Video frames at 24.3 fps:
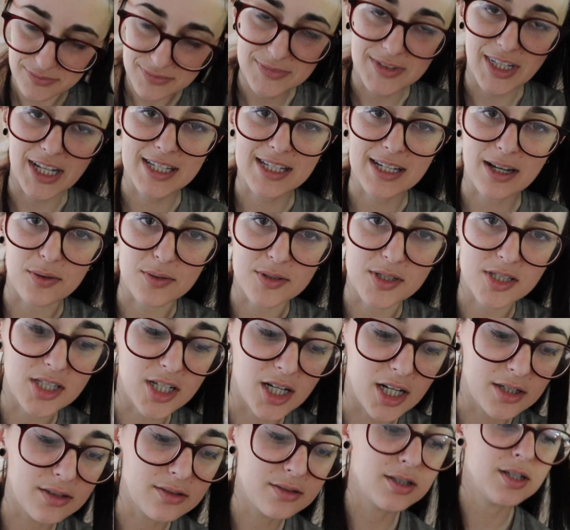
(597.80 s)
that's how it's
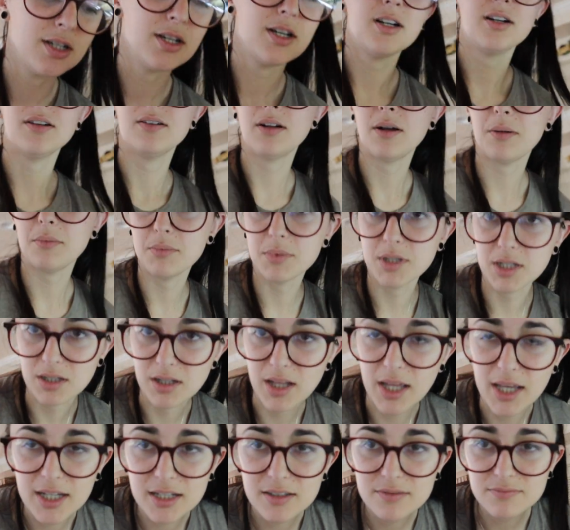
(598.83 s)
done. I'm going to
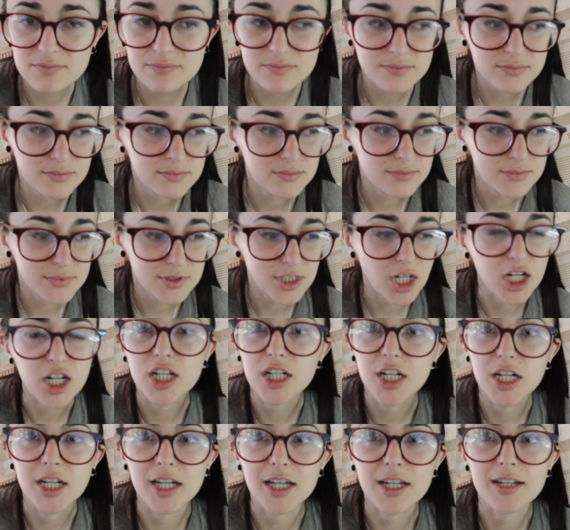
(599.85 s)
like start
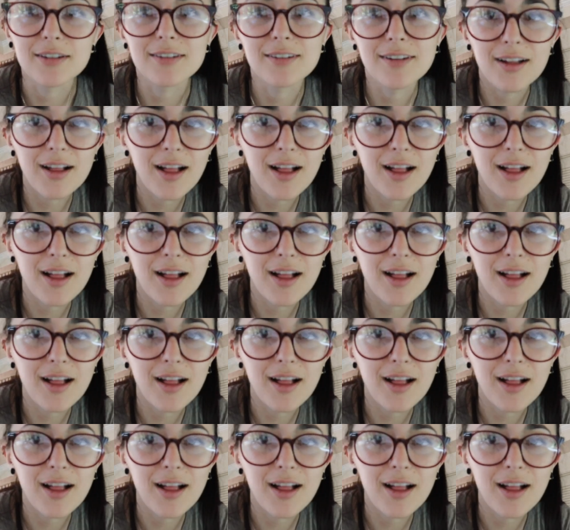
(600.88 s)
cooking.